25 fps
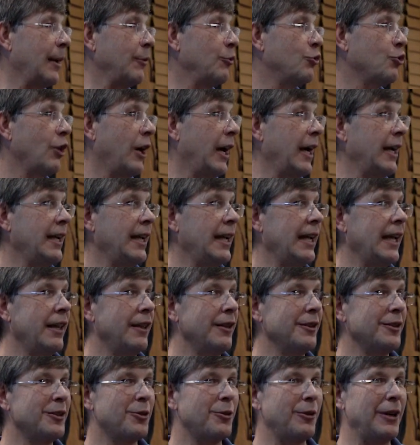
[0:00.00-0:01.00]
I'm trying to
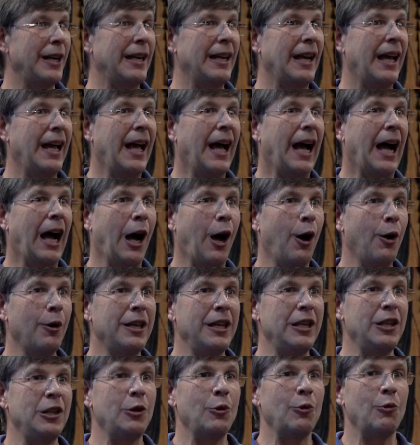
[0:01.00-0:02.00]
illustrate how
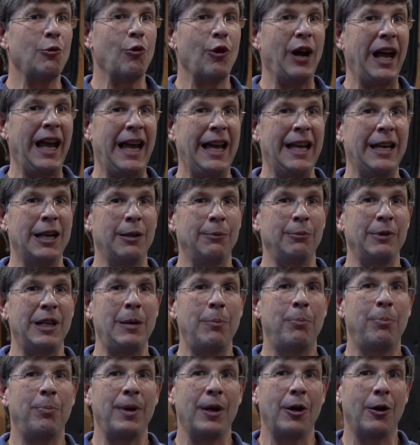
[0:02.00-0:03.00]
can you
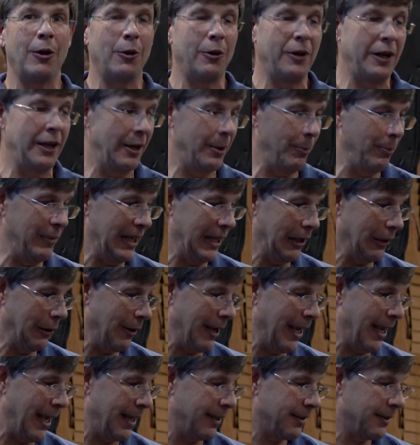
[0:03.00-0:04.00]
randomly build an
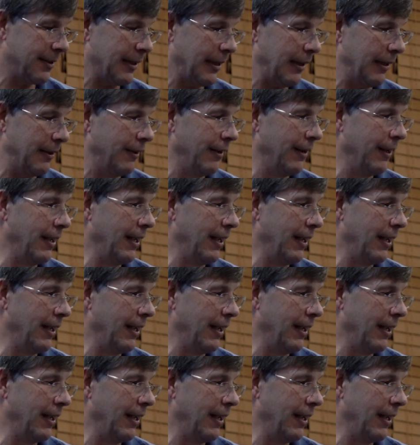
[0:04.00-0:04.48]
amino acid.